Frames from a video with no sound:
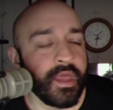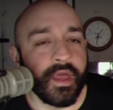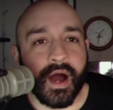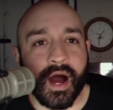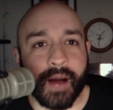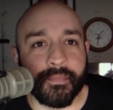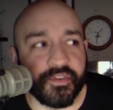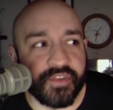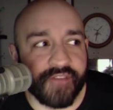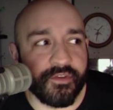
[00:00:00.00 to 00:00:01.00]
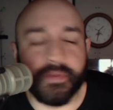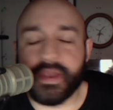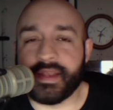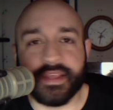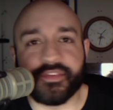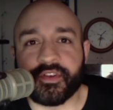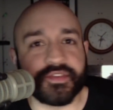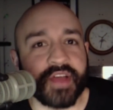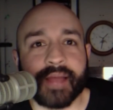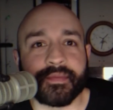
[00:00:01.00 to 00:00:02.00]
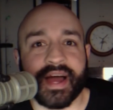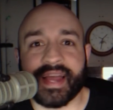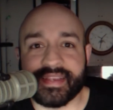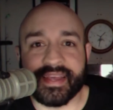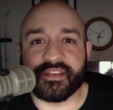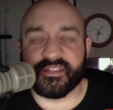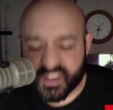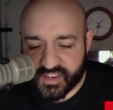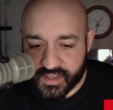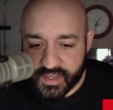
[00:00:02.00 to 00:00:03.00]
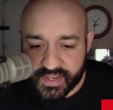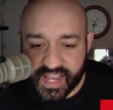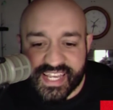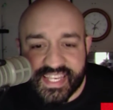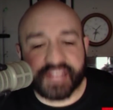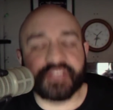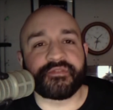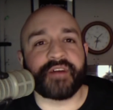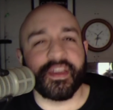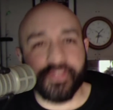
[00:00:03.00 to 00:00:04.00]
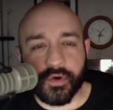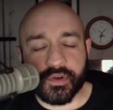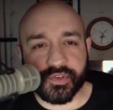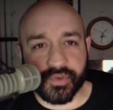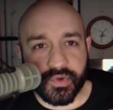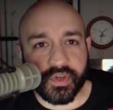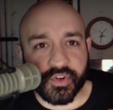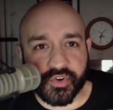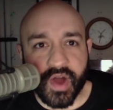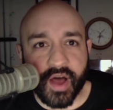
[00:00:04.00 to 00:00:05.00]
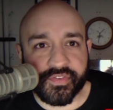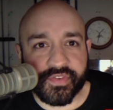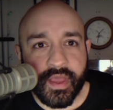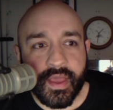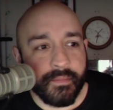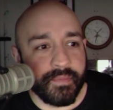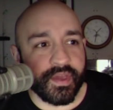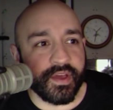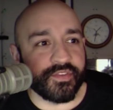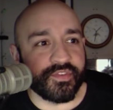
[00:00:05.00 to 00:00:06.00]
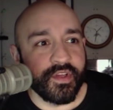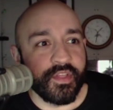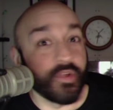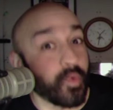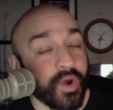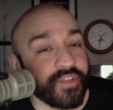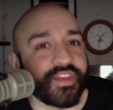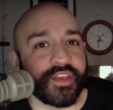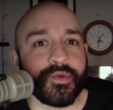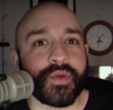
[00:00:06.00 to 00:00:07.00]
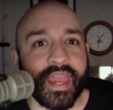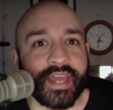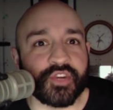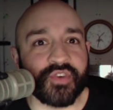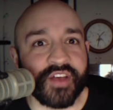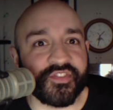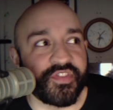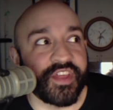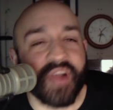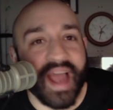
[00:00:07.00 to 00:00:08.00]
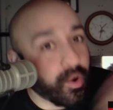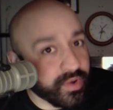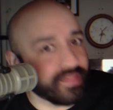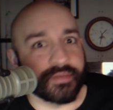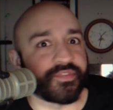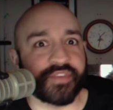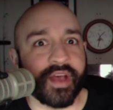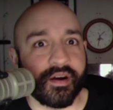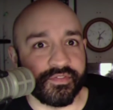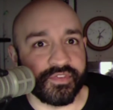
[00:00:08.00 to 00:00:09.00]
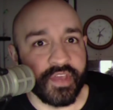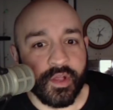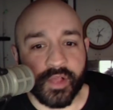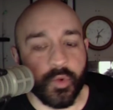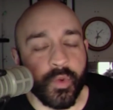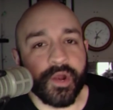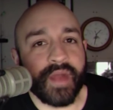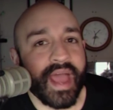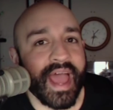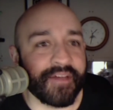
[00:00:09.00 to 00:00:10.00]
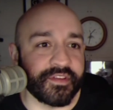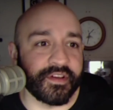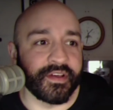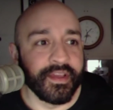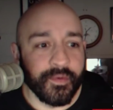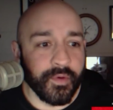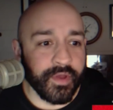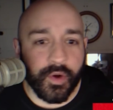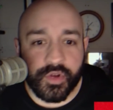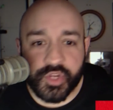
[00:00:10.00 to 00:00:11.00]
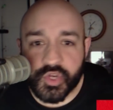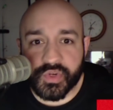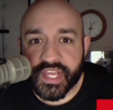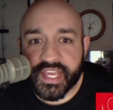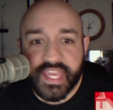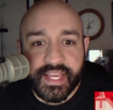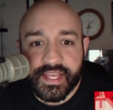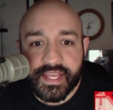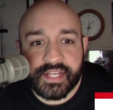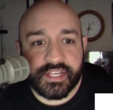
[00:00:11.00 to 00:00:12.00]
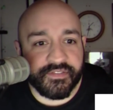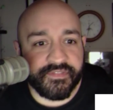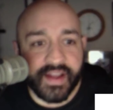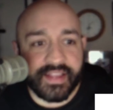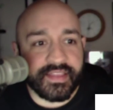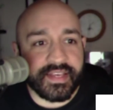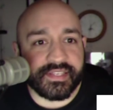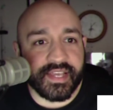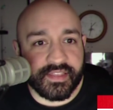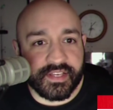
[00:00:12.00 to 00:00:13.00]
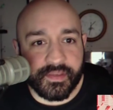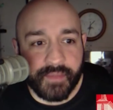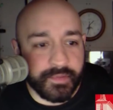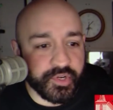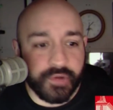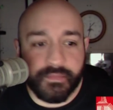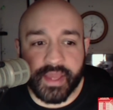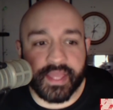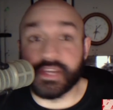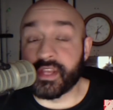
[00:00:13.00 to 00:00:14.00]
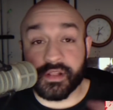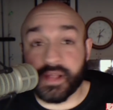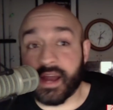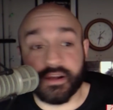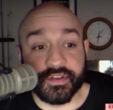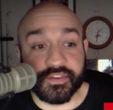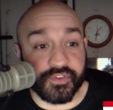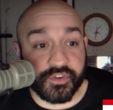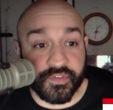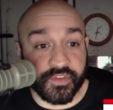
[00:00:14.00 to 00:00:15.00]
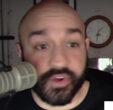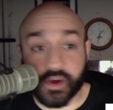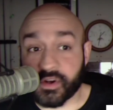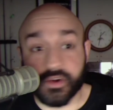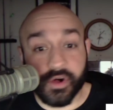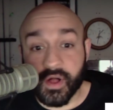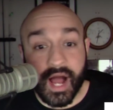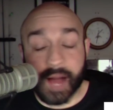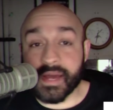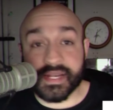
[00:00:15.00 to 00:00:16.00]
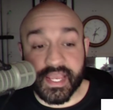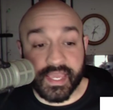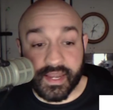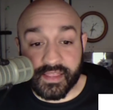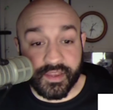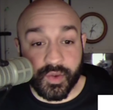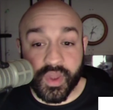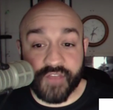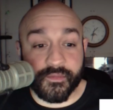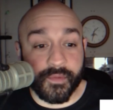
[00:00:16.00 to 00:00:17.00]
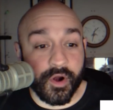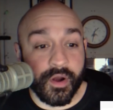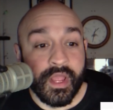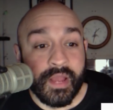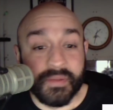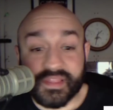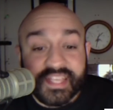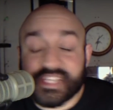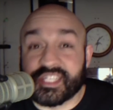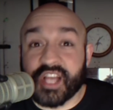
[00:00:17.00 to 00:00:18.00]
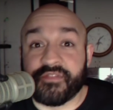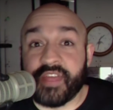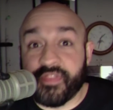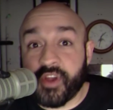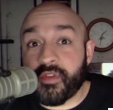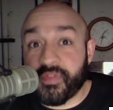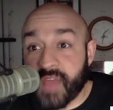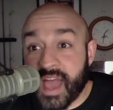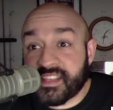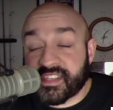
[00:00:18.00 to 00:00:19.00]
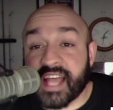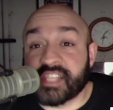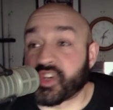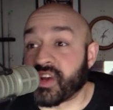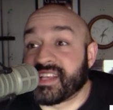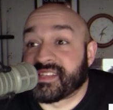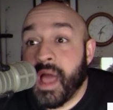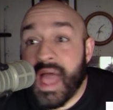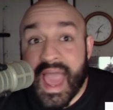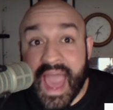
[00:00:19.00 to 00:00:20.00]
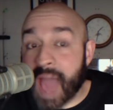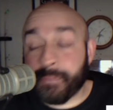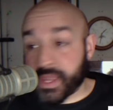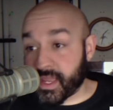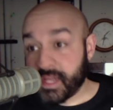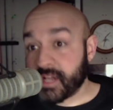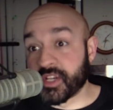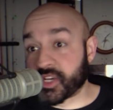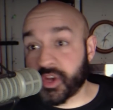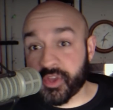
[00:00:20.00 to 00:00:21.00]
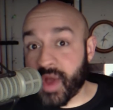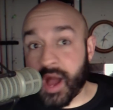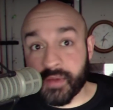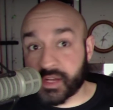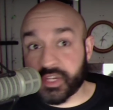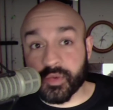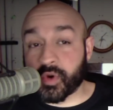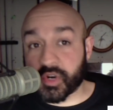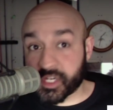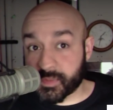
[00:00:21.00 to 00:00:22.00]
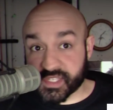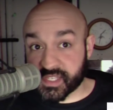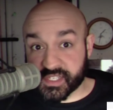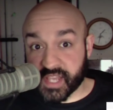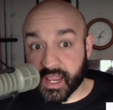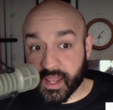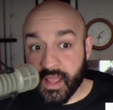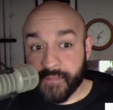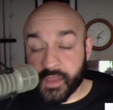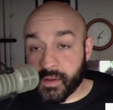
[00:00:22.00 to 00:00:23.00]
Um, there's never been an easier time to, to, to, to identify those who you can trust because the ones that you can't trust, they're outing themselves. Like we don't have to, you know, do digging to find this. Like this, I'm sure Megan did a lot of research for this article. I'm not taking anything away from her, but this stuff, there, Ed Stetzer is happy to show you how much he worships the state. You know,